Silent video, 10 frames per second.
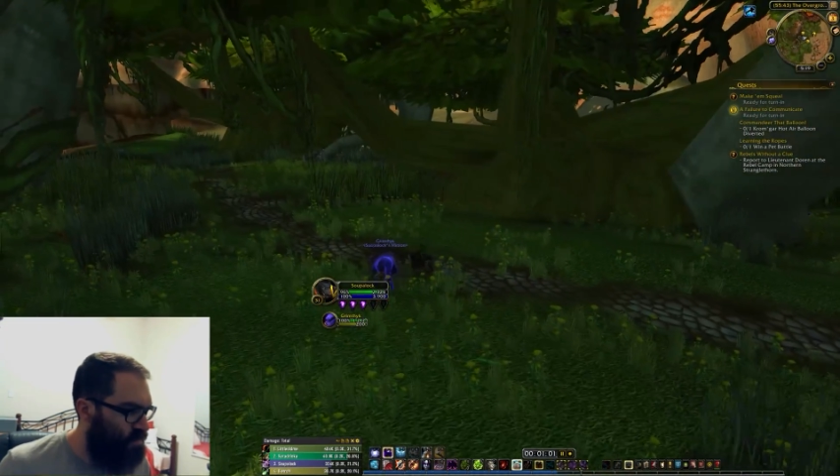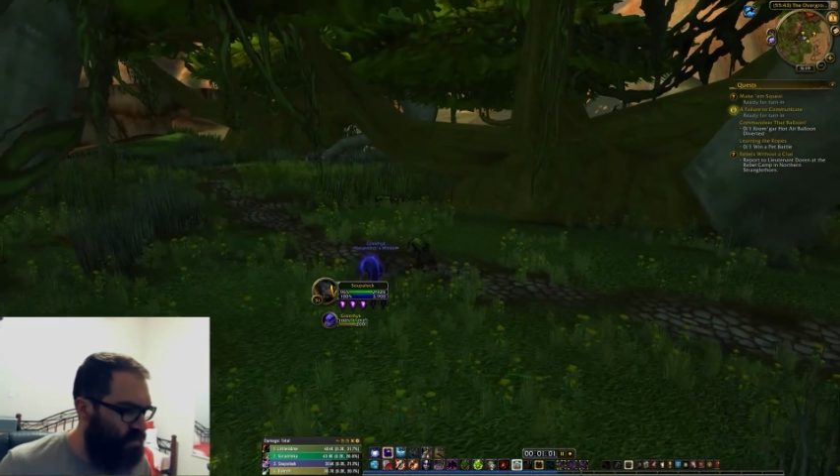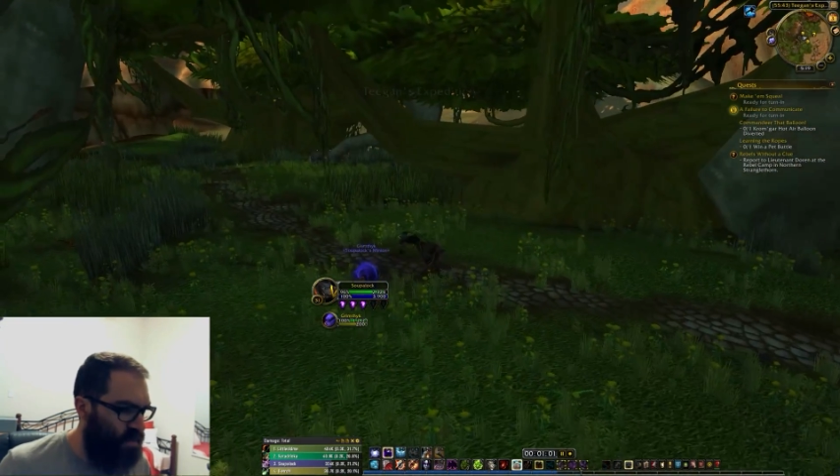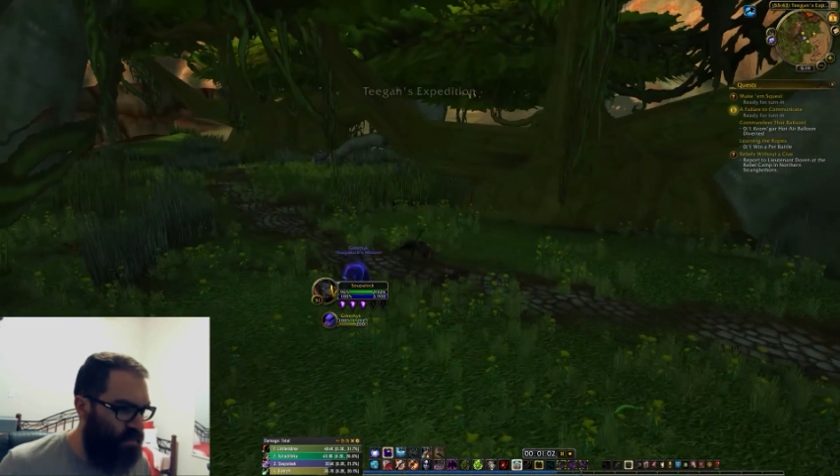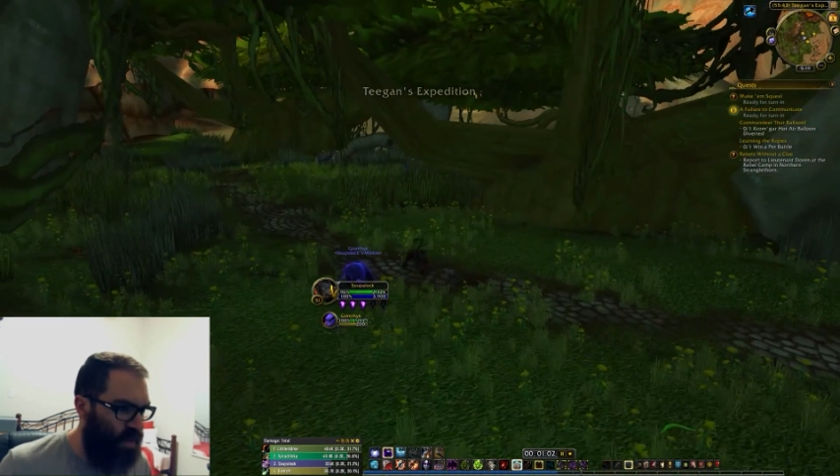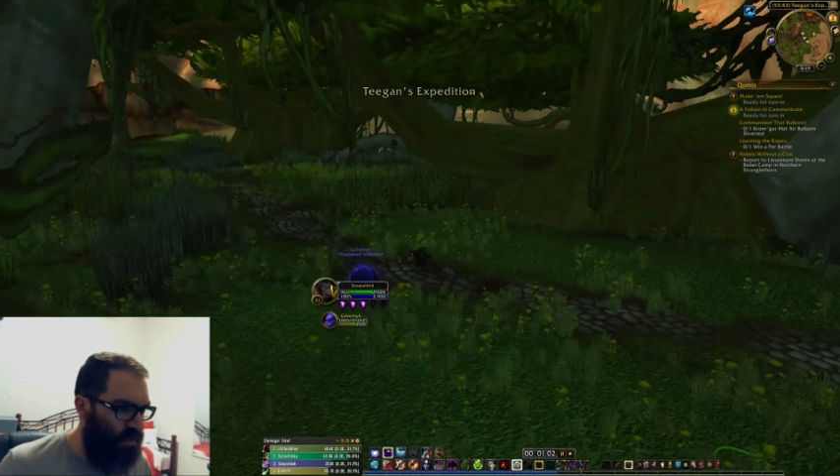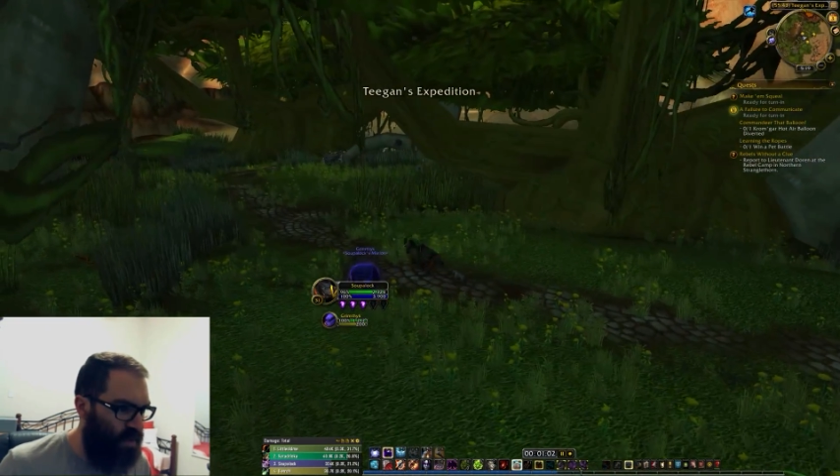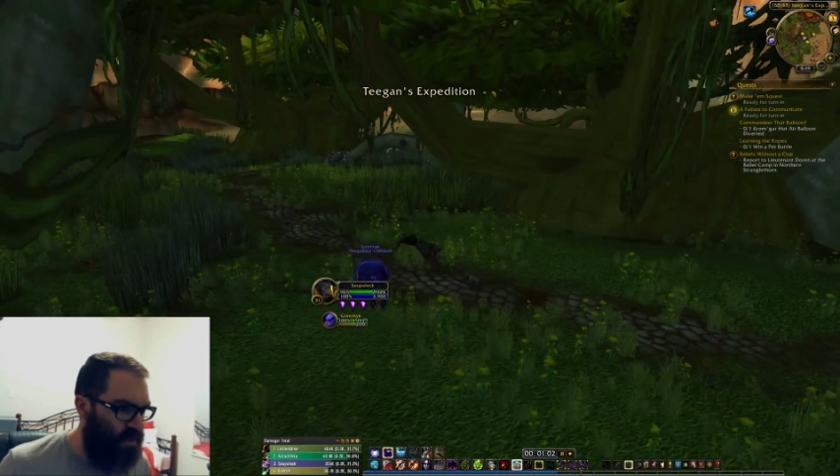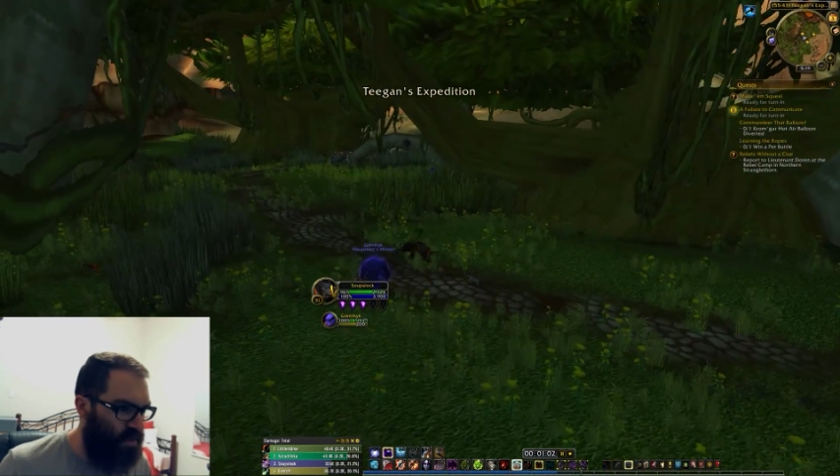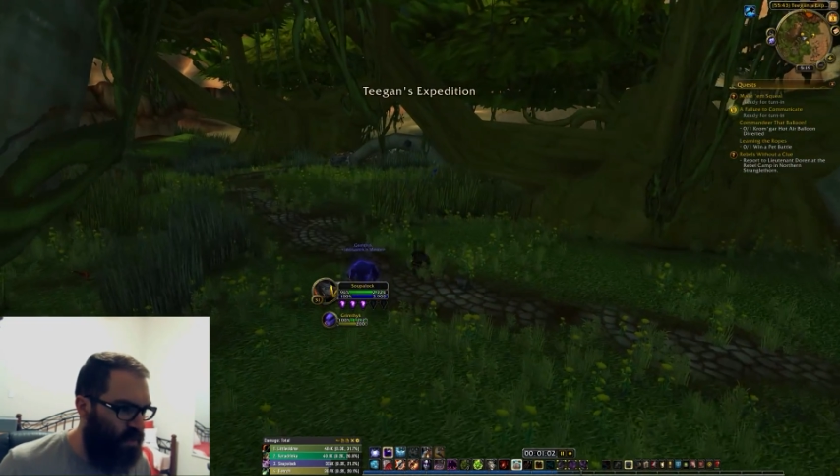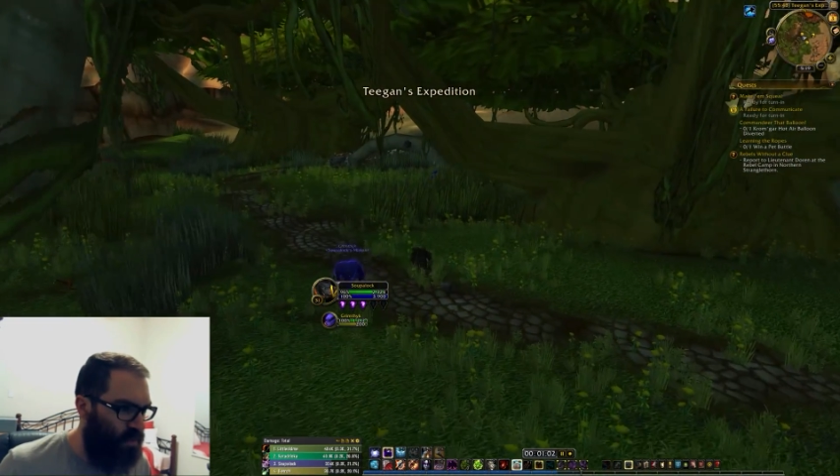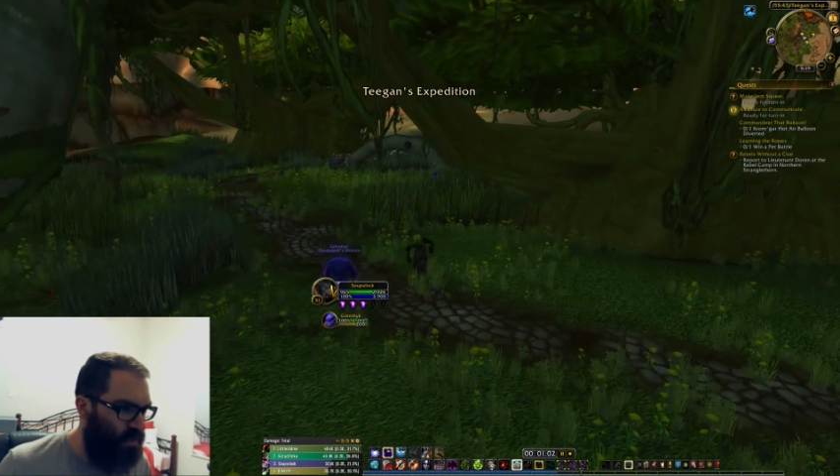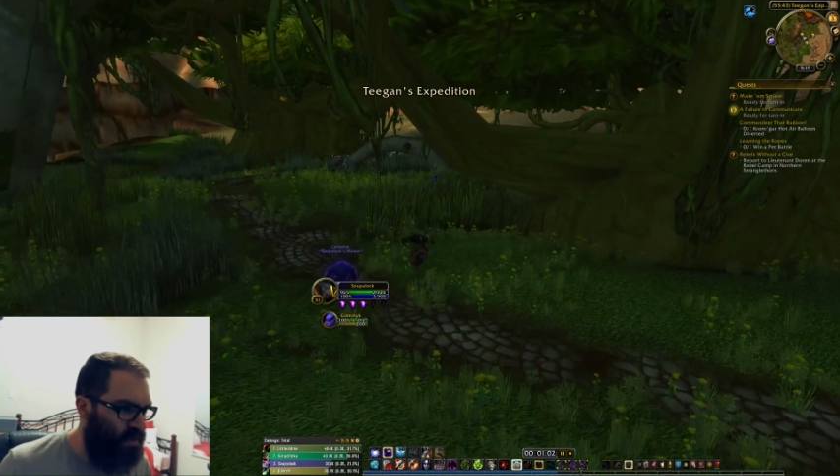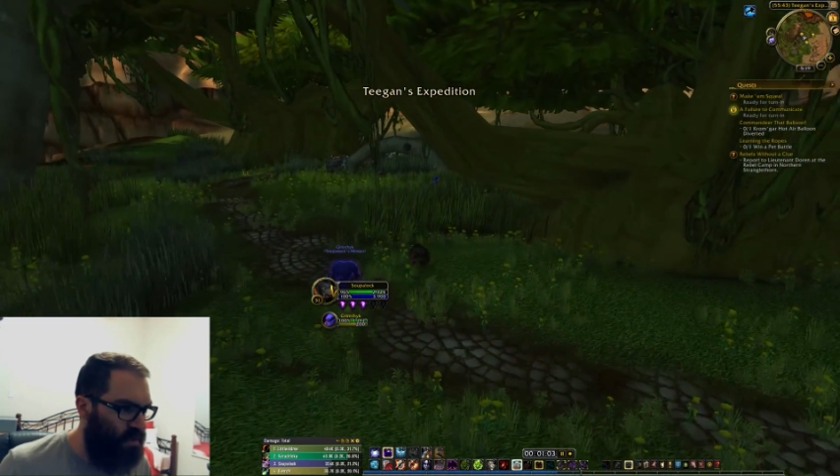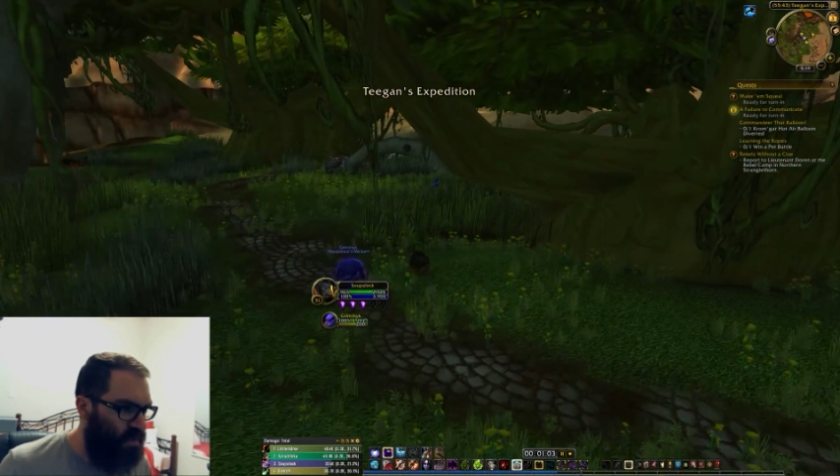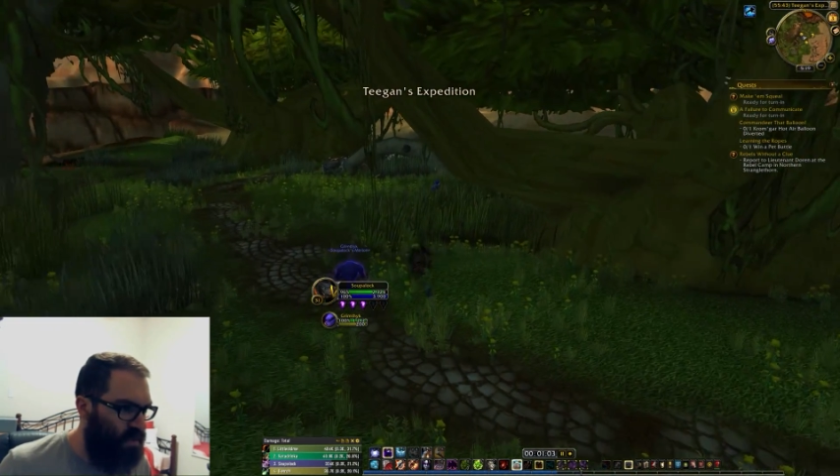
Like right around the corner here.